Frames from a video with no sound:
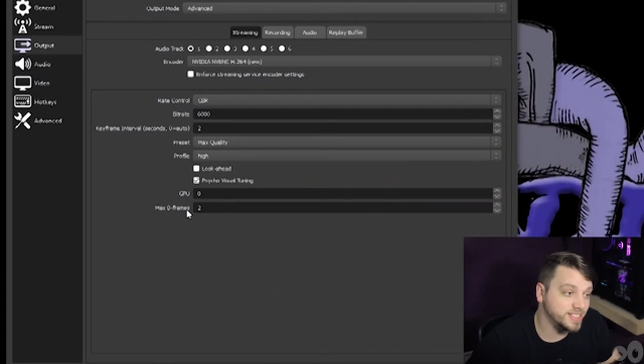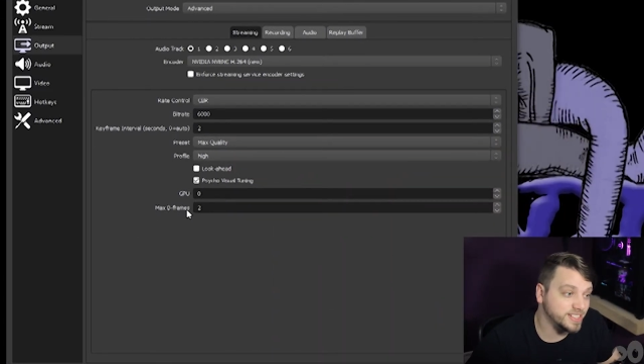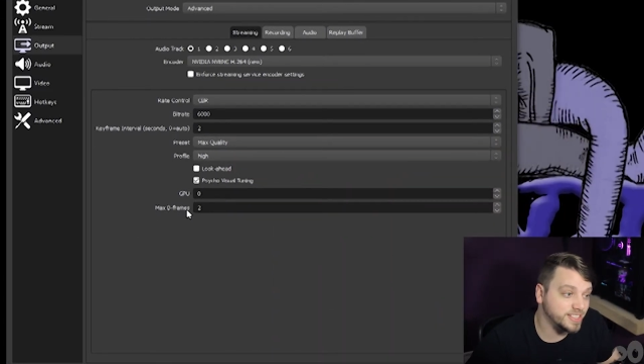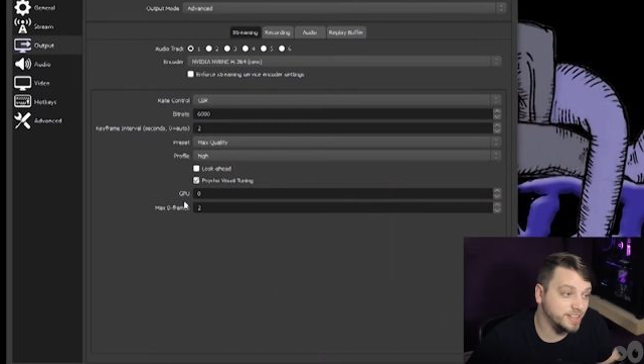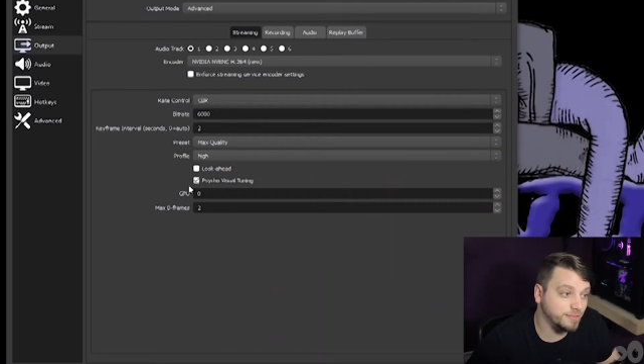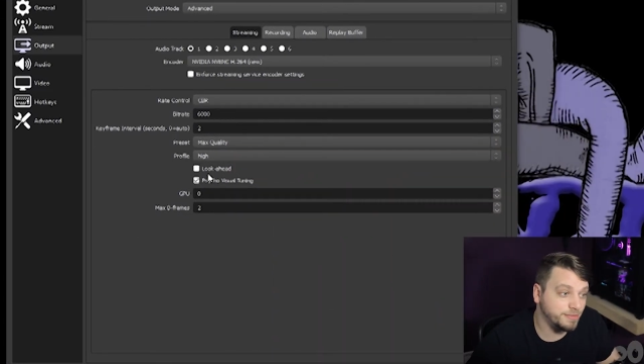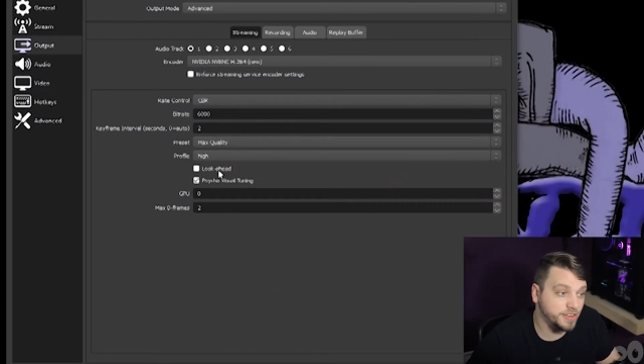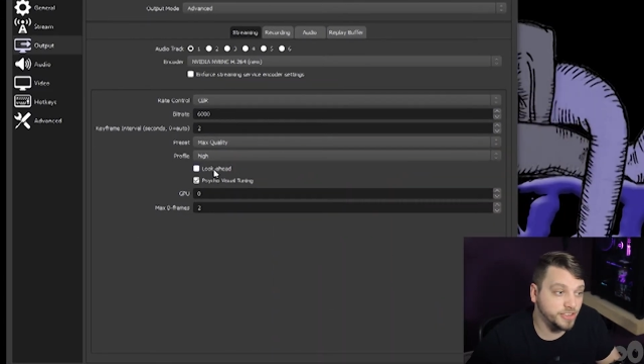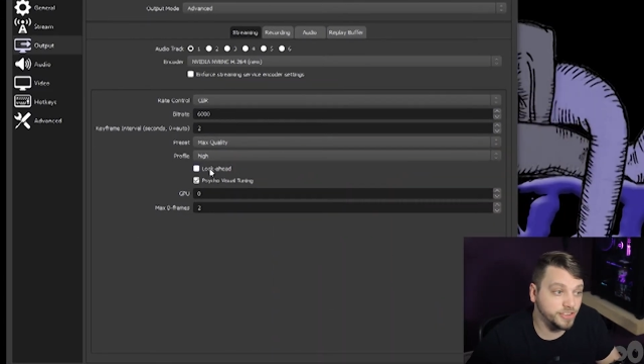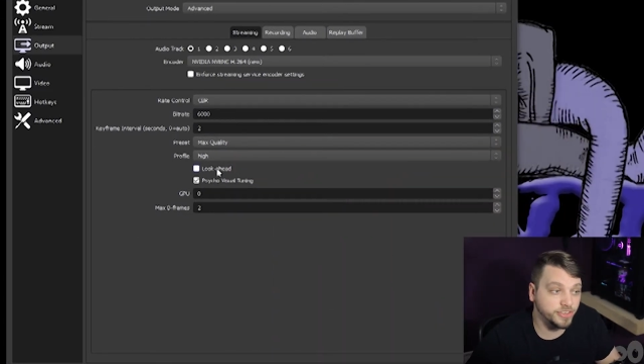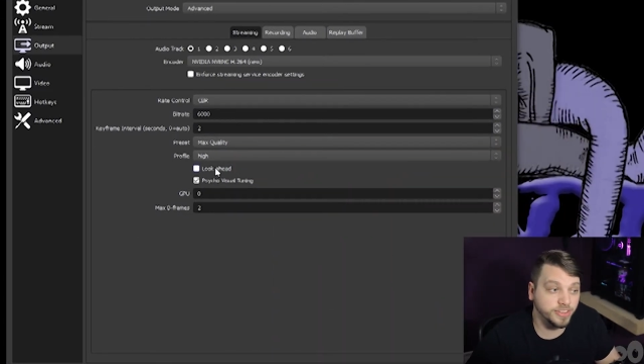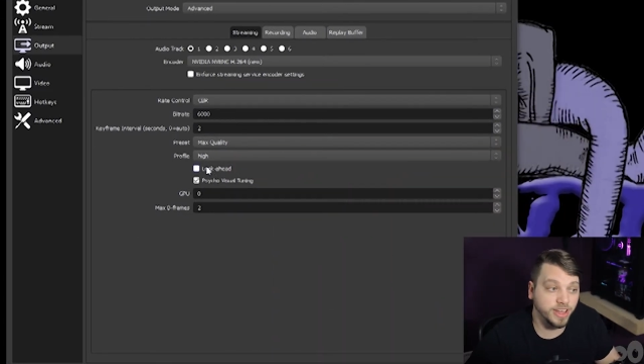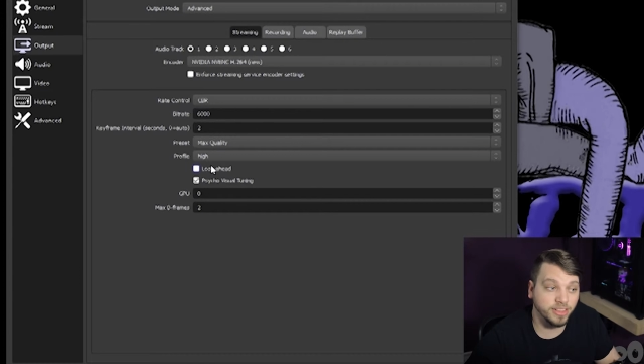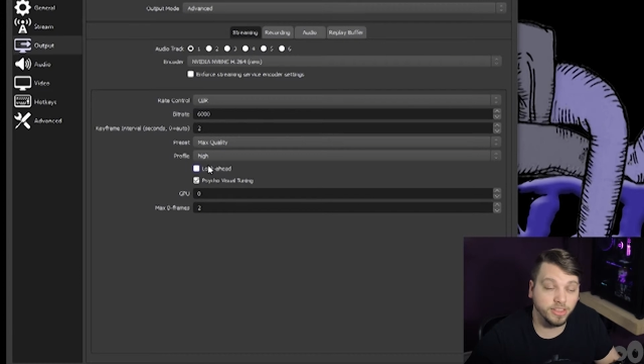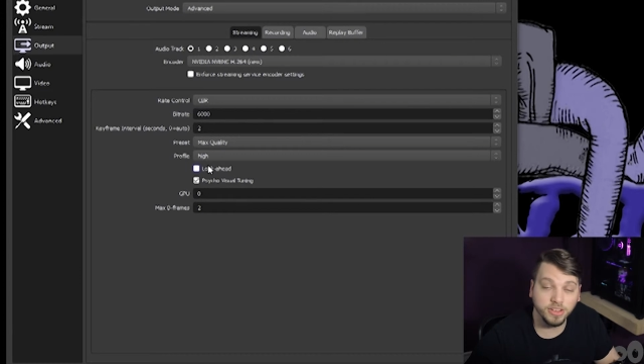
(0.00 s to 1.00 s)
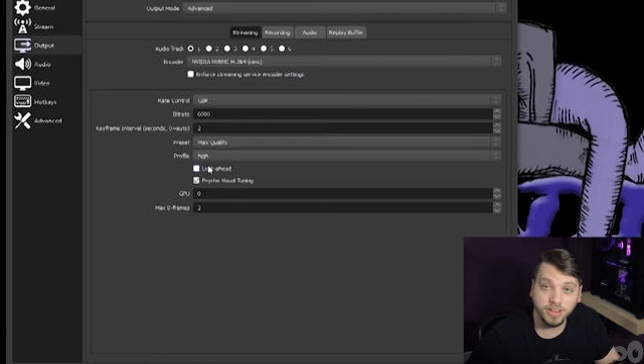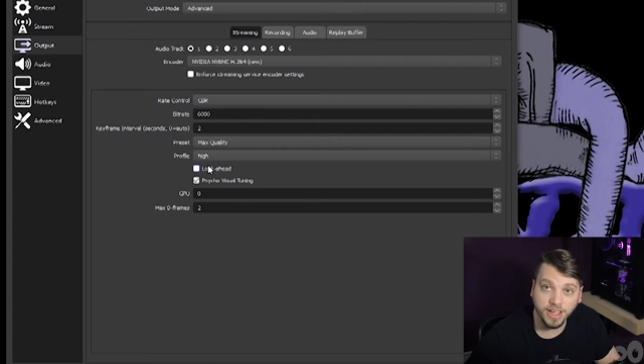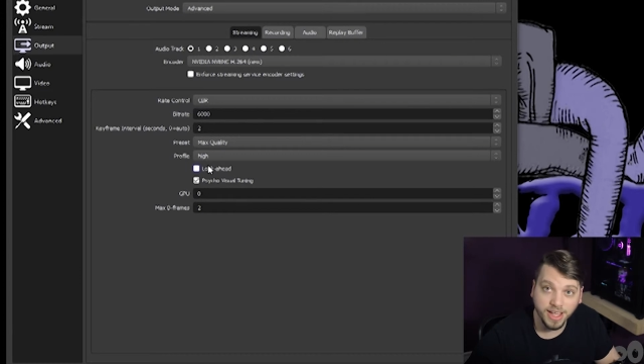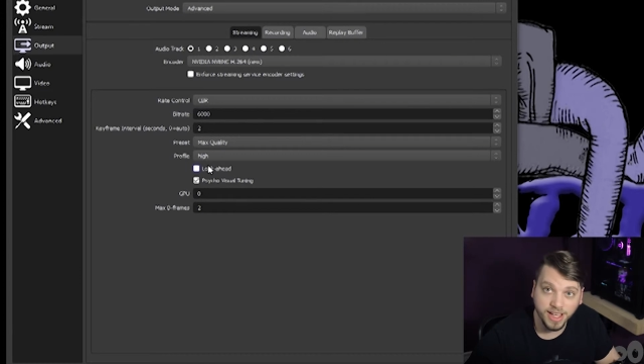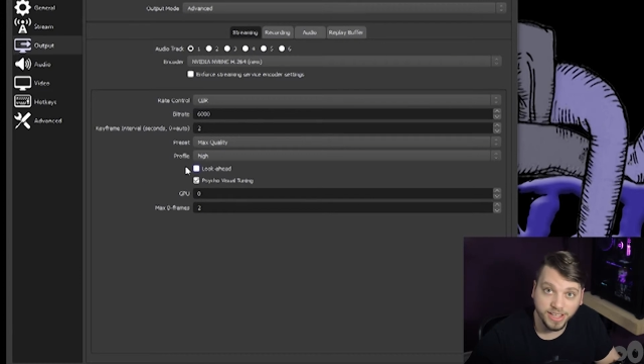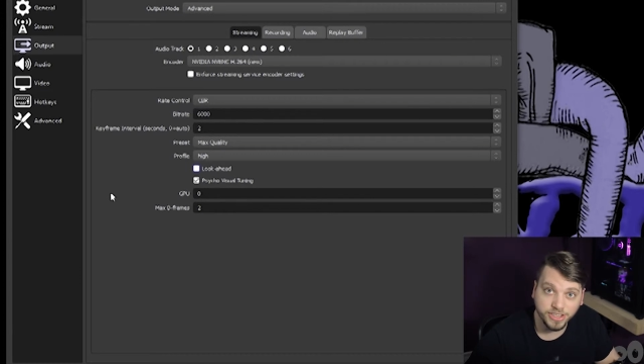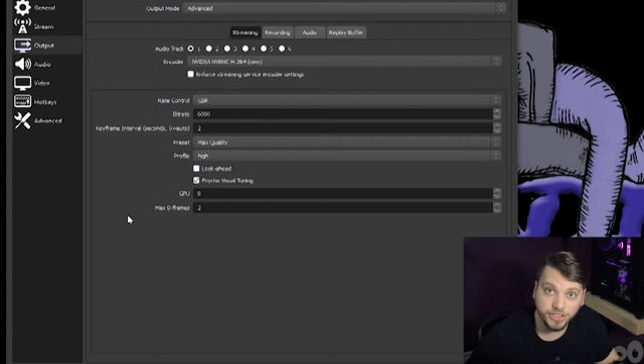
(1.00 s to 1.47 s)
is the feature that Look
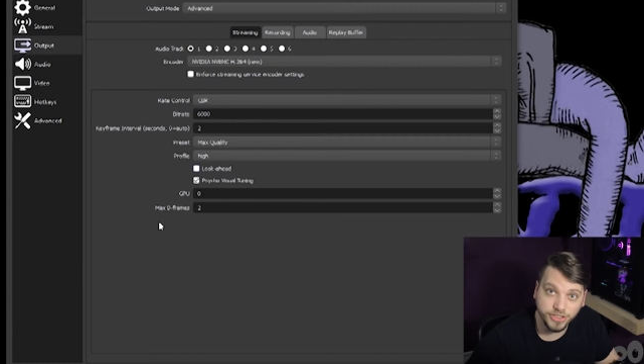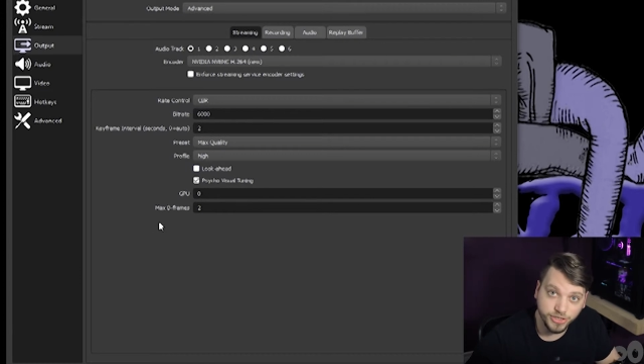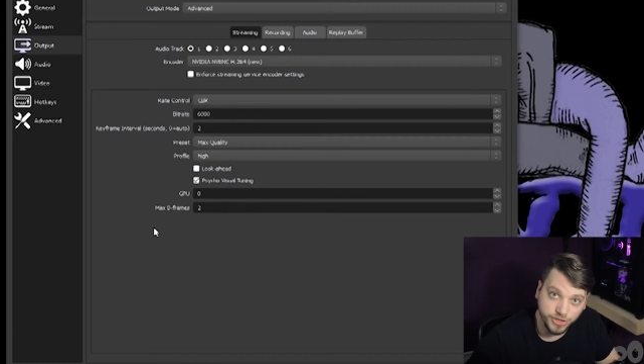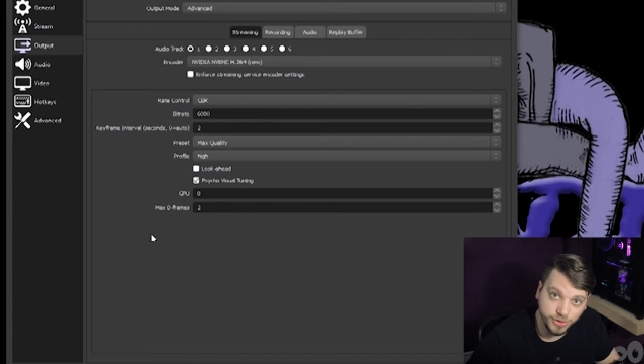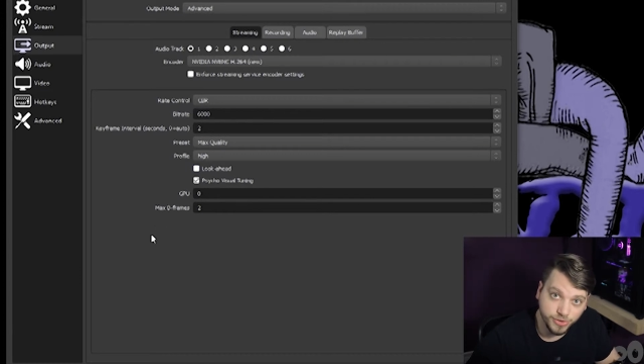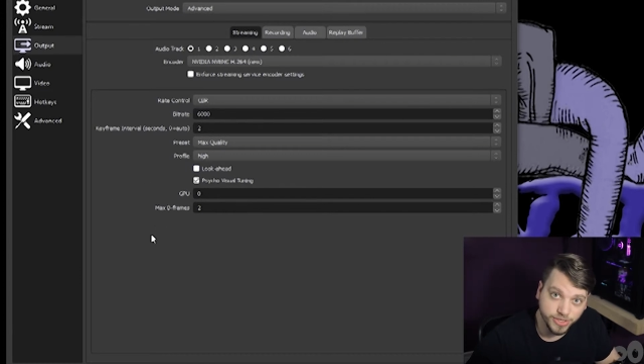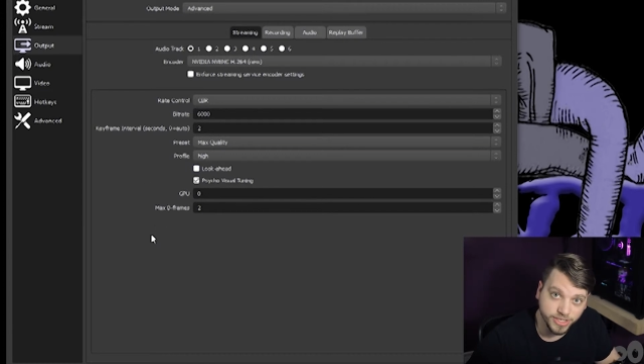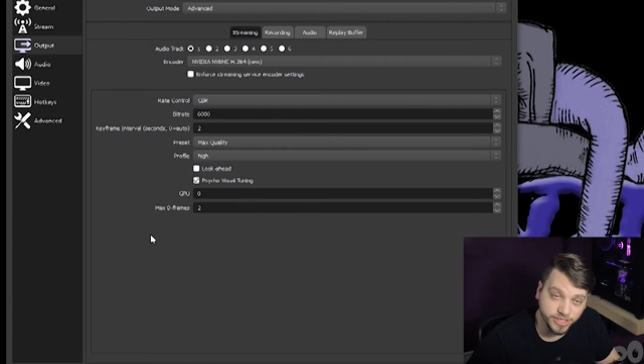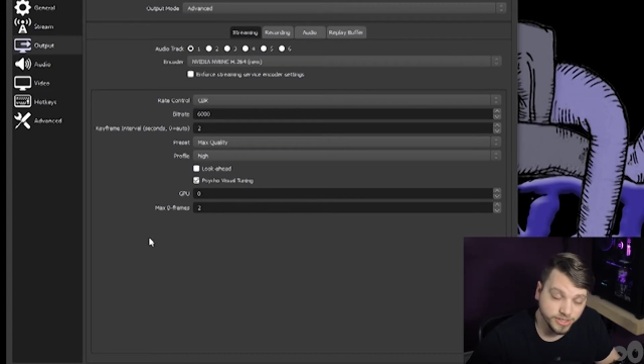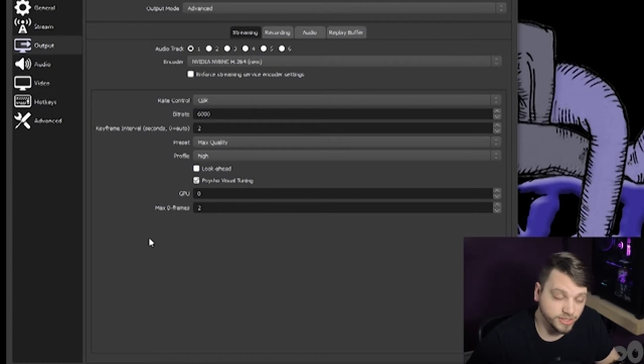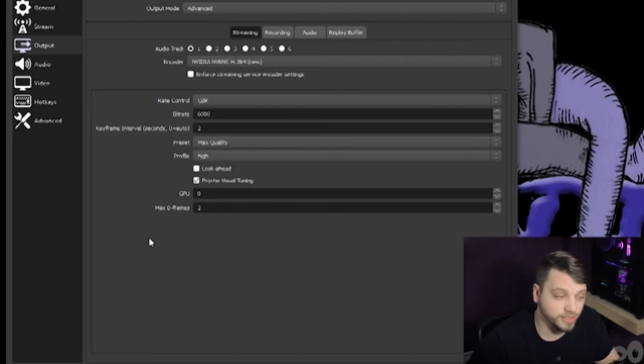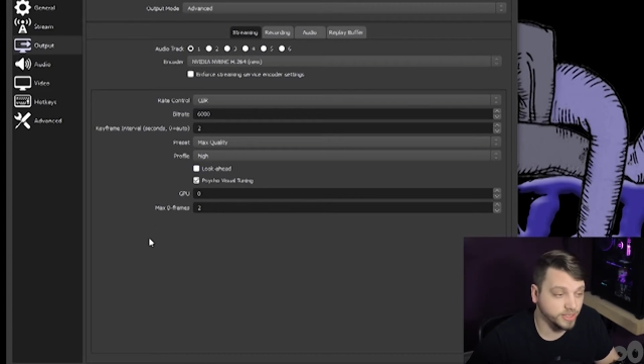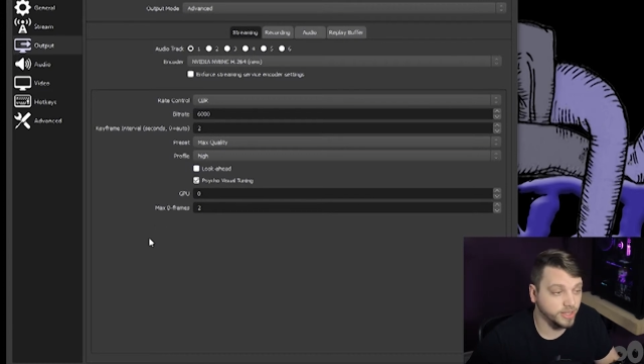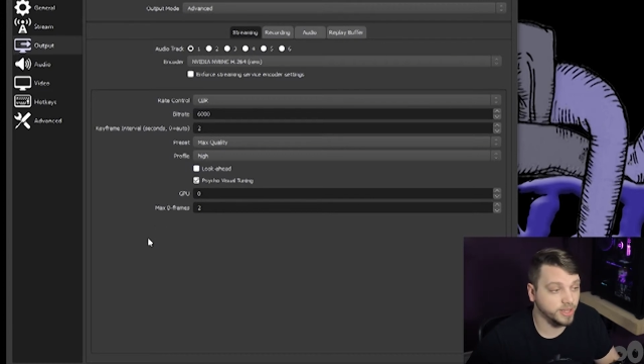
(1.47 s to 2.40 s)
Ahead uses.